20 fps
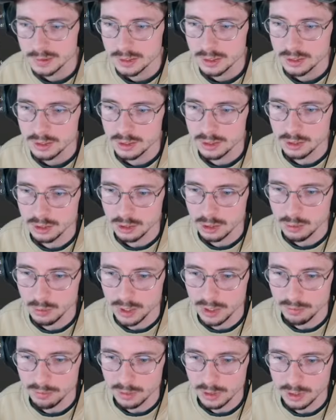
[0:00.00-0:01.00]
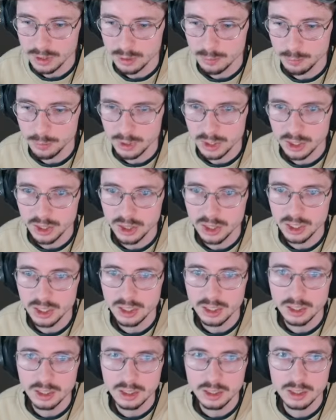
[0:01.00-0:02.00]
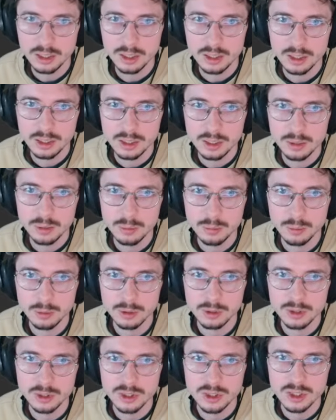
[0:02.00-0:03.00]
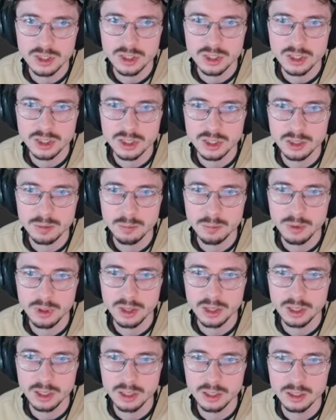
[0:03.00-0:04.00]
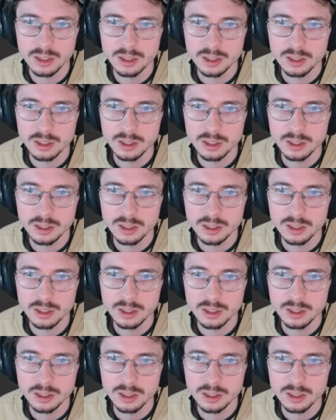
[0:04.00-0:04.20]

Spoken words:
It's not quite right, but I think we're onto something.